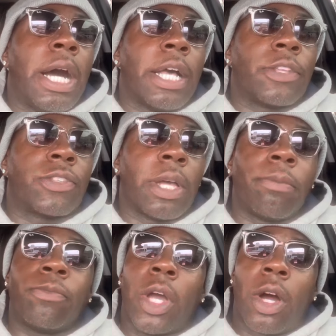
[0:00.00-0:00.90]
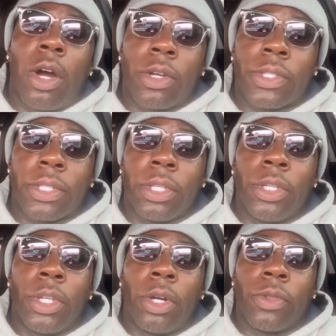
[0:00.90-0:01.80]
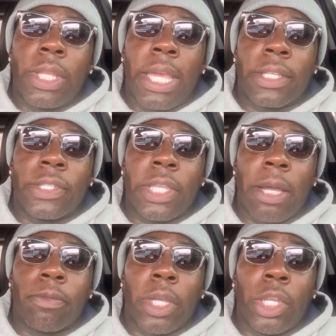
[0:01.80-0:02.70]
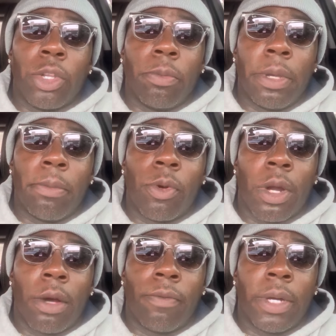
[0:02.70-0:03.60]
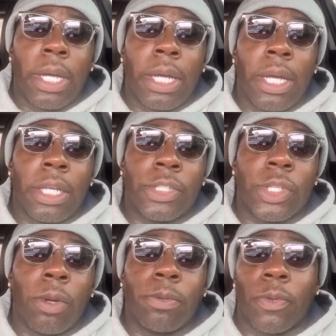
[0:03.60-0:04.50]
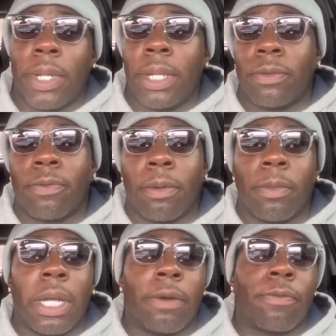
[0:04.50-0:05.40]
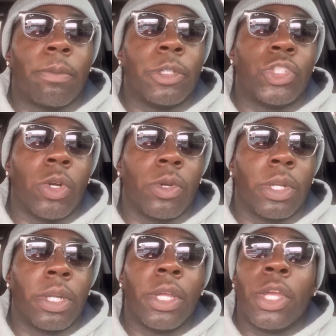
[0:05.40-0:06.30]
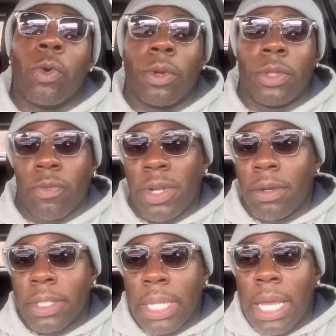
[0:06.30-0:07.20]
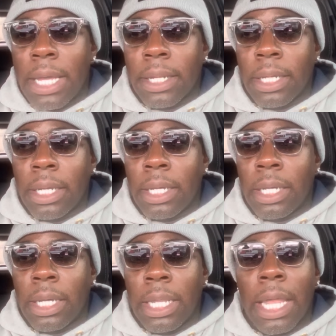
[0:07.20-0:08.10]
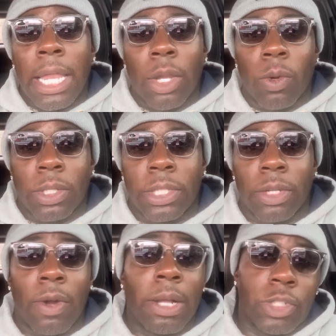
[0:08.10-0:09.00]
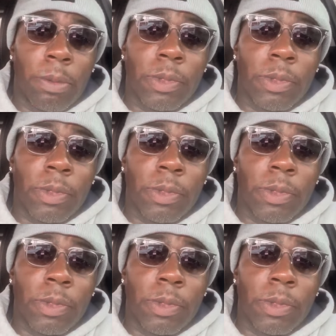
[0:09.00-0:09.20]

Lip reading: Some dogs, you know, they accept a little bit more of a sloped rear from the shoulder, where the rear is a lot lower to the ground. German